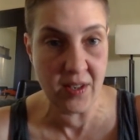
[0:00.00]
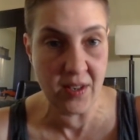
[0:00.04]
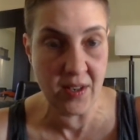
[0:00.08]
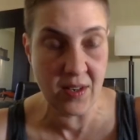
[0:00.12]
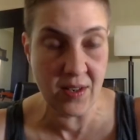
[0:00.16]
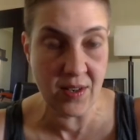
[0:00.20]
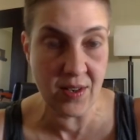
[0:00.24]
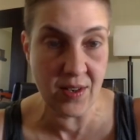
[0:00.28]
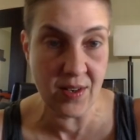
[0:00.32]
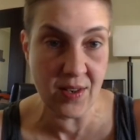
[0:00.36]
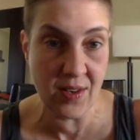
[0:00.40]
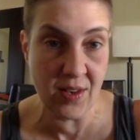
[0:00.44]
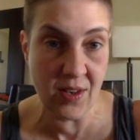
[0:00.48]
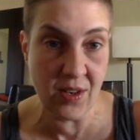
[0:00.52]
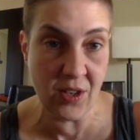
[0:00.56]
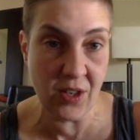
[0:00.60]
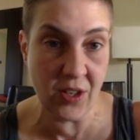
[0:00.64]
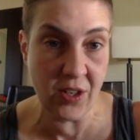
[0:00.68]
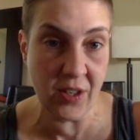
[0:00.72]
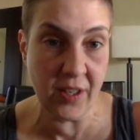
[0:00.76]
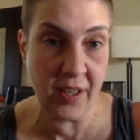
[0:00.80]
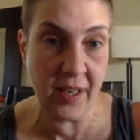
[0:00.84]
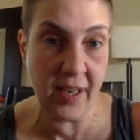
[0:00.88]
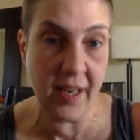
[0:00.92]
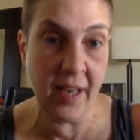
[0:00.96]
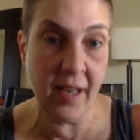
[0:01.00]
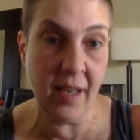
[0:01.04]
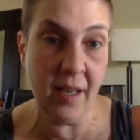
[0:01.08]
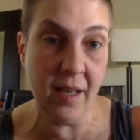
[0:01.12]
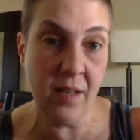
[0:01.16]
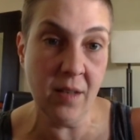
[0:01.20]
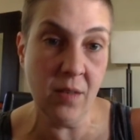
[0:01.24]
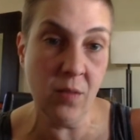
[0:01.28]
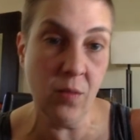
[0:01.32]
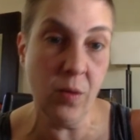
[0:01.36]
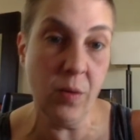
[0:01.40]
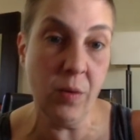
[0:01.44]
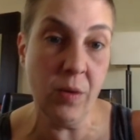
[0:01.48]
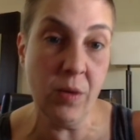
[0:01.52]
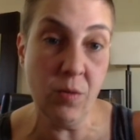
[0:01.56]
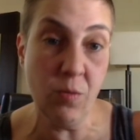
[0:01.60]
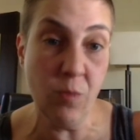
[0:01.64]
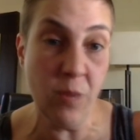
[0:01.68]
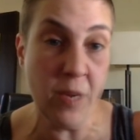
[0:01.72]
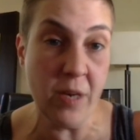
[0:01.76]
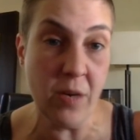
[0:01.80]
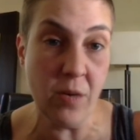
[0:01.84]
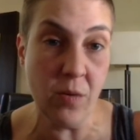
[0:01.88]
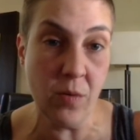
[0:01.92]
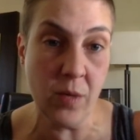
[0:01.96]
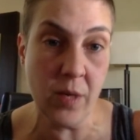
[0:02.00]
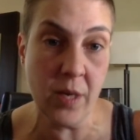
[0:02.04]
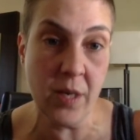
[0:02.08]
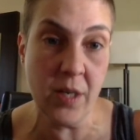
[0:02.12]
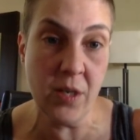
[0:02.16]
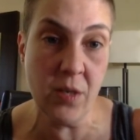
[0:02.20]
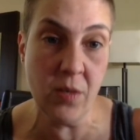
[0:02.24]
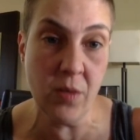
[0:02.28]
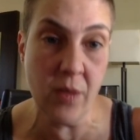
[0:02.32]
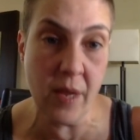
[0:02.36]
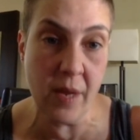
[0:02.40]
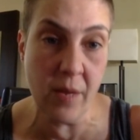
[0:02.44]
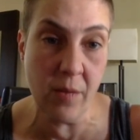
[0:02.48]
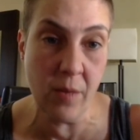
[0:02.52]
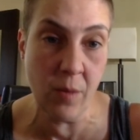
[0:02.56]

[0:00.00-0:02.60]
his decision, and we don't want to do that.